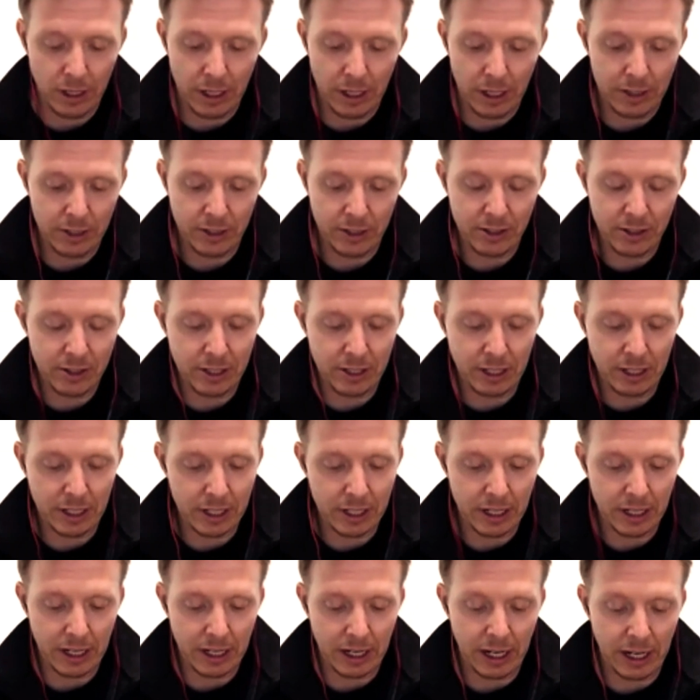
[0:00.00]
I just
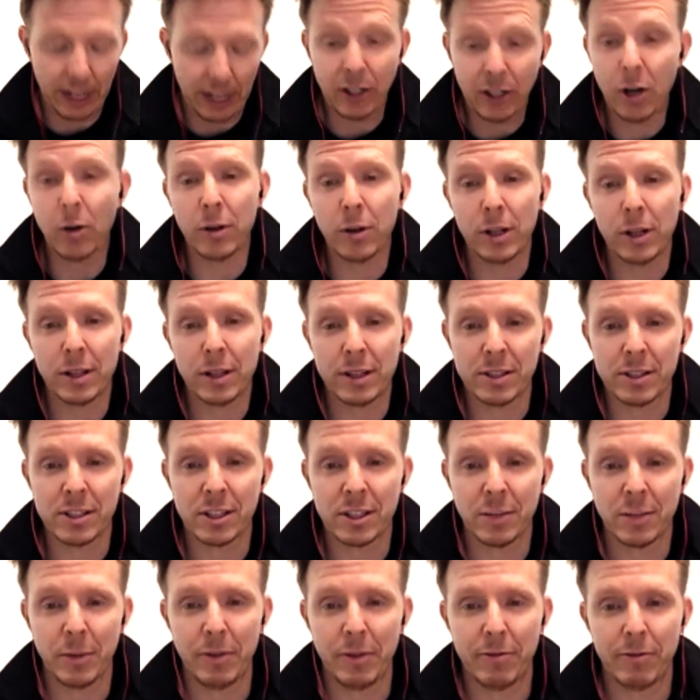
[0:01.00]
think I know that
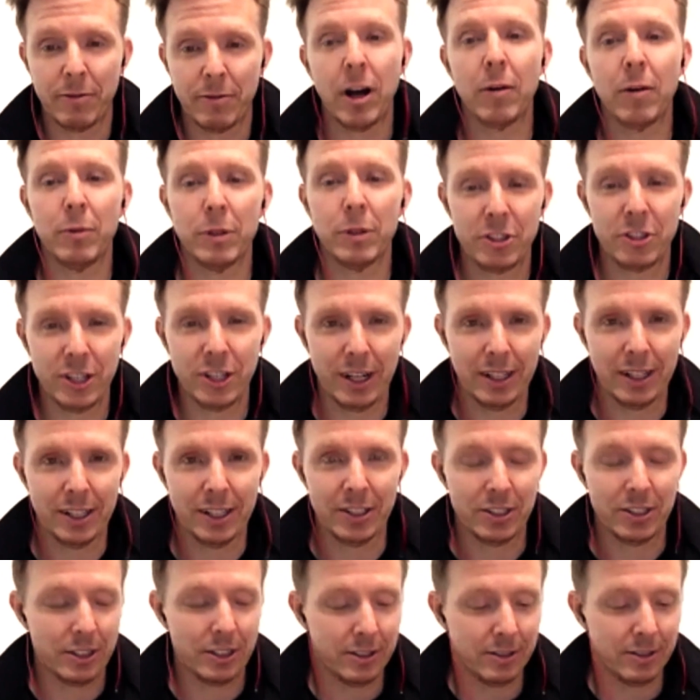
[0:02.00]
this is going to be fraught with
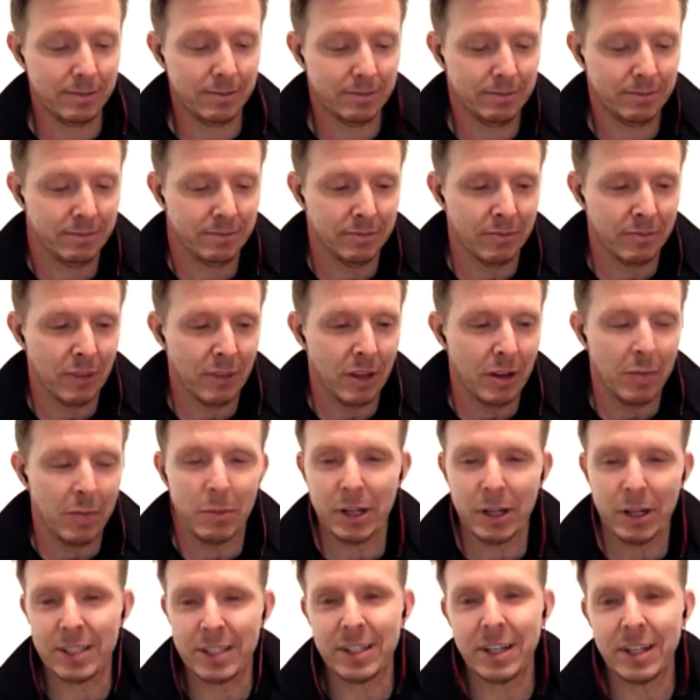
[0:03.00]
challenge,
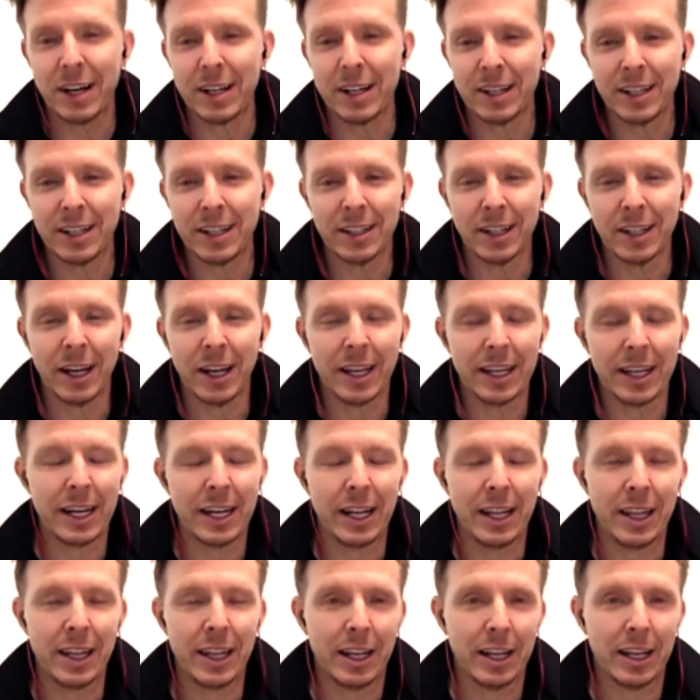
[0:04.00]
but it's not unlike
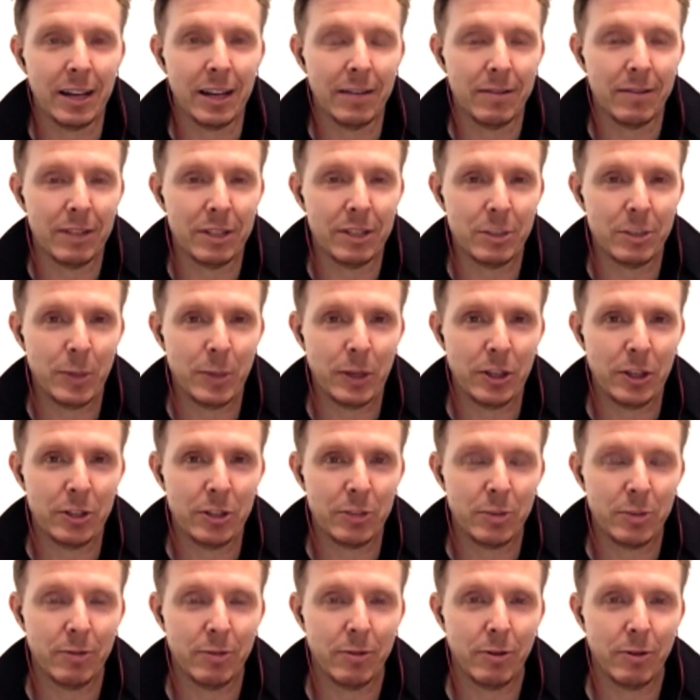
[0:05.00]
anything I've
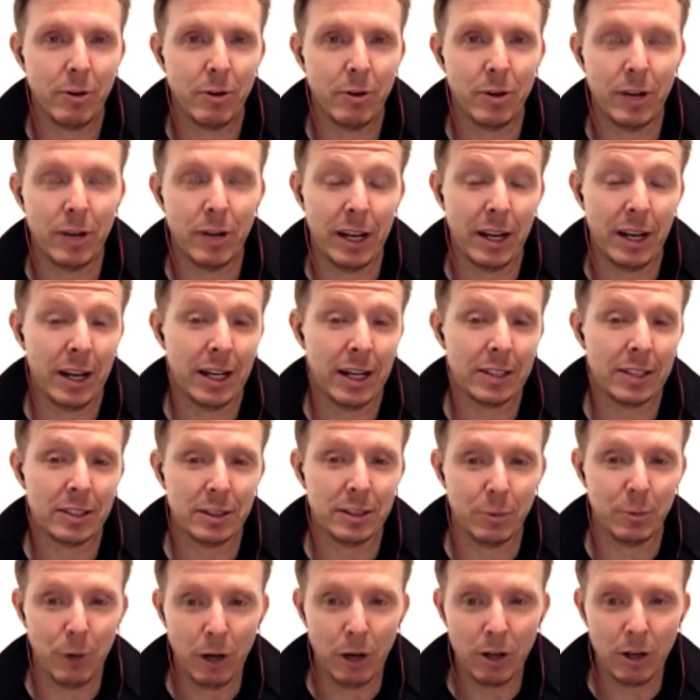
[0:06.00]
experienced before. And I
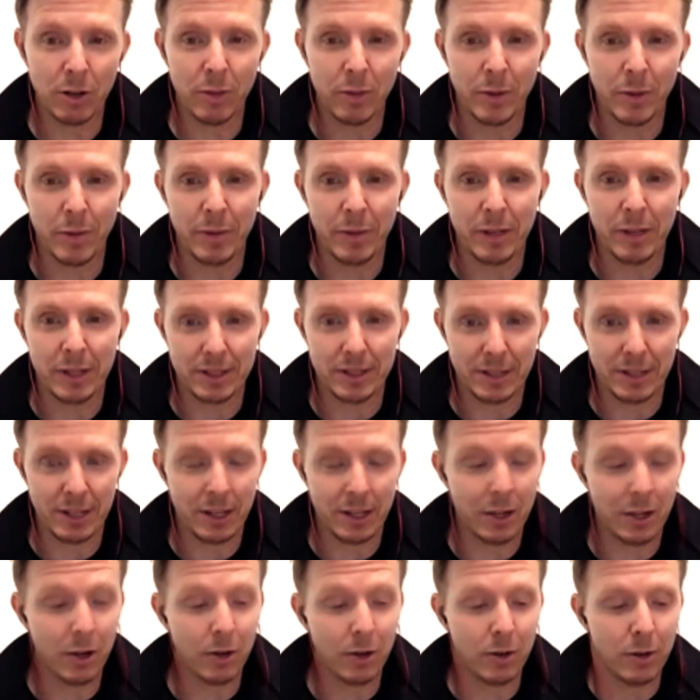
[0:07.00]
actually welcome it because I
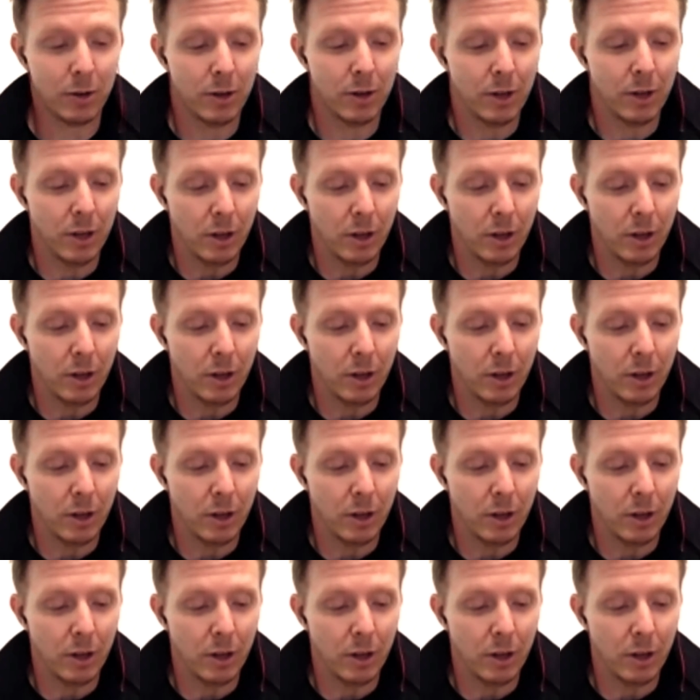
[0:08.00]
know